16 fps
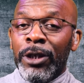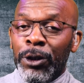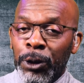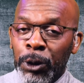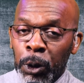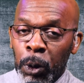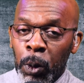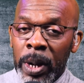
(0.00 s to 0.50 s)

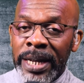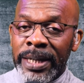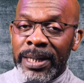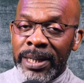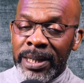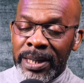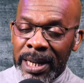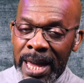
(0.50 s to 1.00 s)
Do it
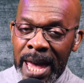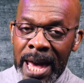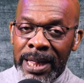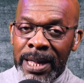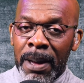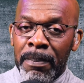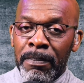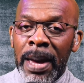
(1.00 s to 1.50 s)

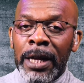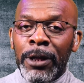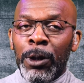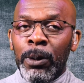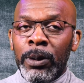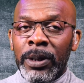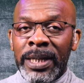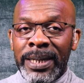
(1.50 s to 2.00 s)
together. Make
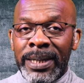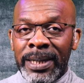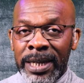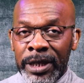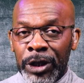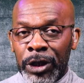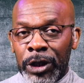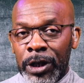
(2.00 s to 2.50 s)
those
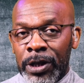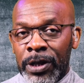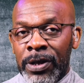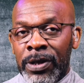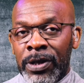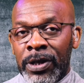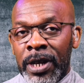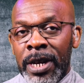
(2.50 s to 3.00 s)

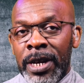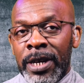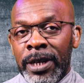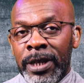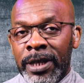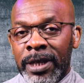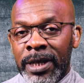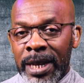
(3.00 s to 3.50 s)
decisions
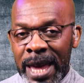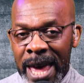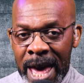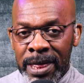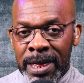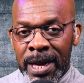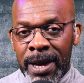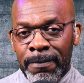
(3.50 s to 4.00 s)

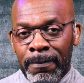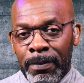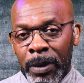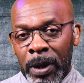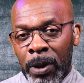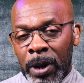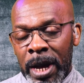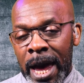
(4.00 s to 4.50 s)
together,
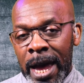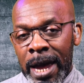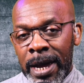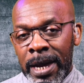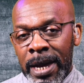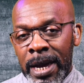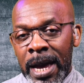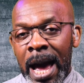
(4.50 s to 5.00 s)
okay?
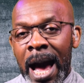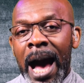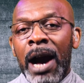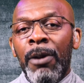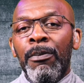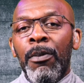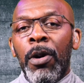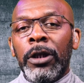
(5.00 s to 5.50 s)

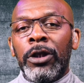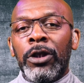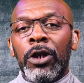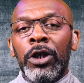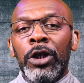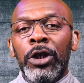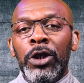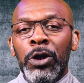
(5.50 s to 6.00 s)
How much
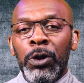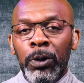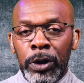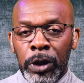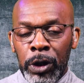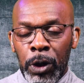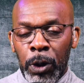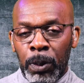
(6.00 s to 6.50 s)

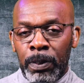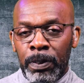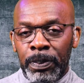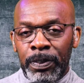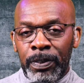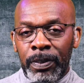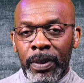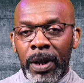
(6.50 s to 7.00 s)
YouTube
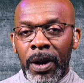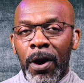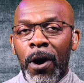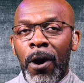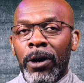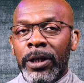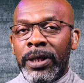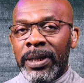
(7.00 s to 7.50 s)

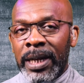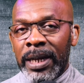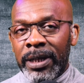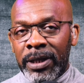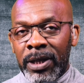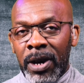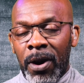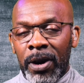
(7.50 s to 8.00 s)
or
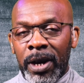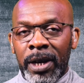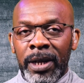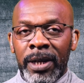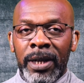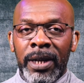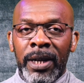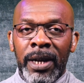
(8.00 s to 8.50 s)
TikTok
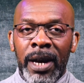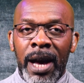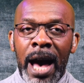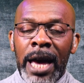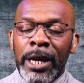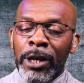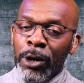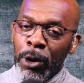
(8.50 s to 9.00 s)

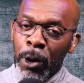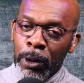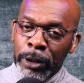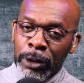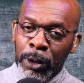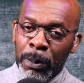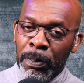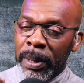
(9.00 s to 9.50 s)
are you going
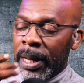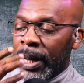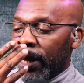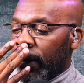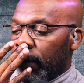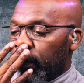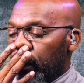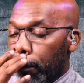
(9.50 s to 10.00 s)
to
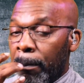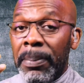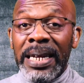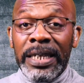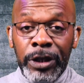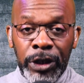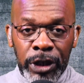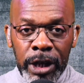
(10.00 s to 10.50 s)
be
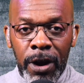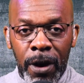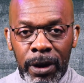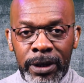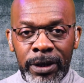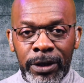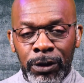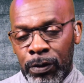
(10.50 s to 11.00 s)
binging
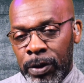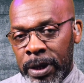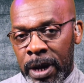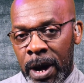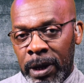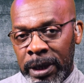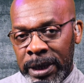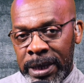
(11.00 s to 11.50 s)
on during the
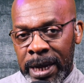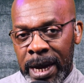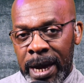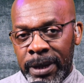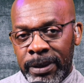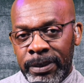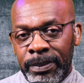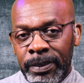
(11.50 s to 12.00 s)
holiday?
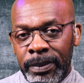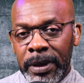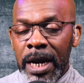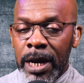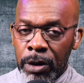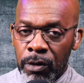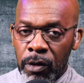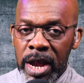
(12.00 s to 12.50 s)

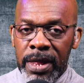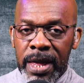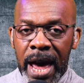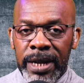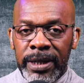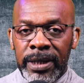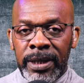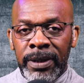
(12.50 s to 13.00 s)
Agree
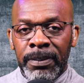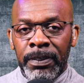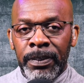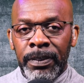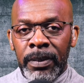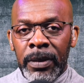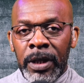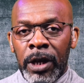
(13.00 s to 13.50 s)
that,
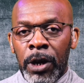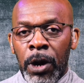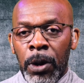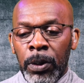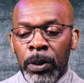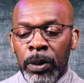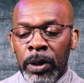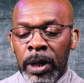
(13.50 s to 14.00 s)
you know?